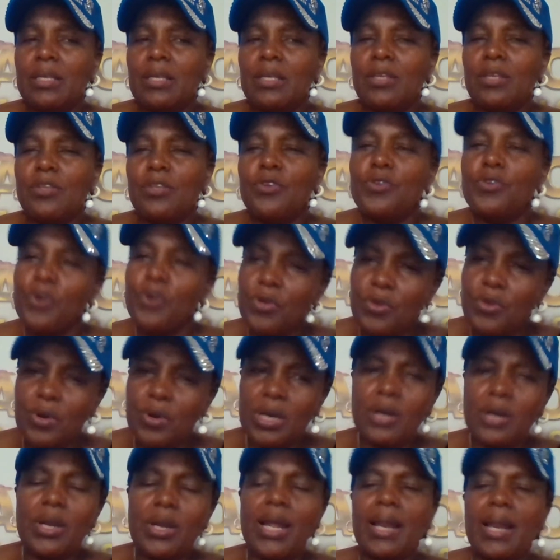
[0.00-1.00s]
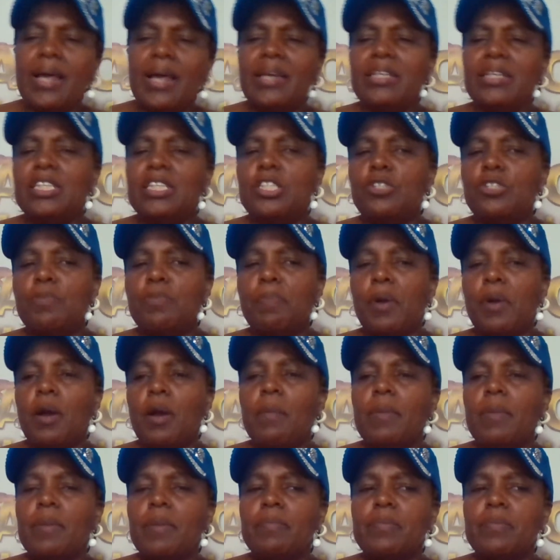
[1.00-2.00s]
you know you're going to run into
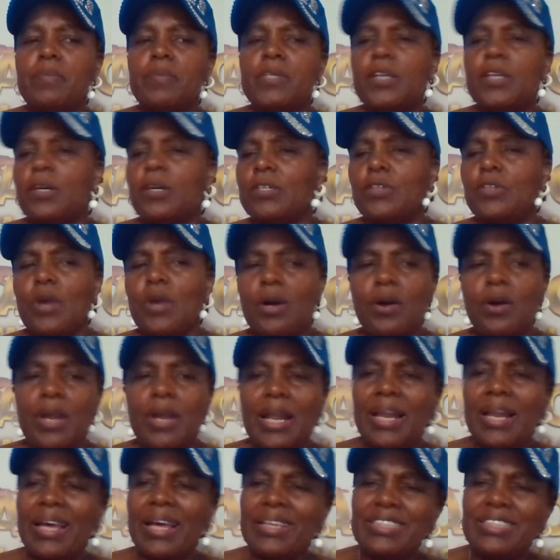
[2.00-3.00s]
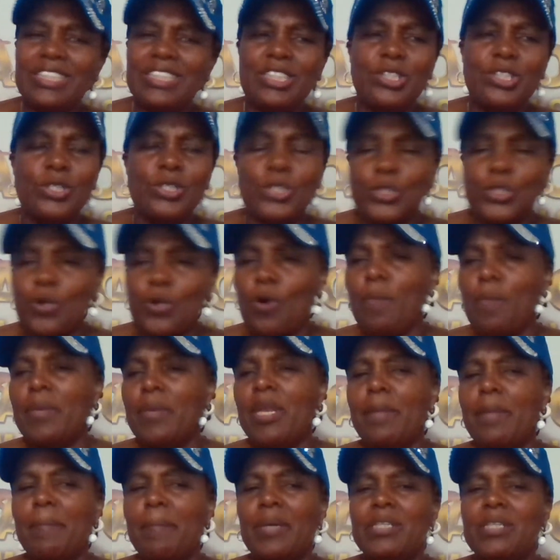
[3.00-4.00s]
problems because you're going to run into so many
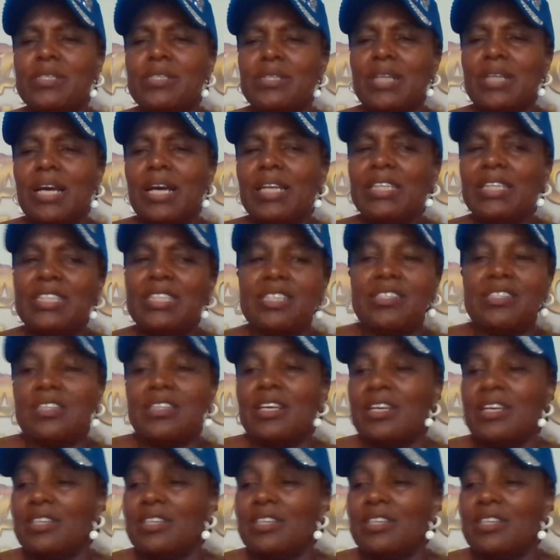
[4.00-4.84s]
personalities.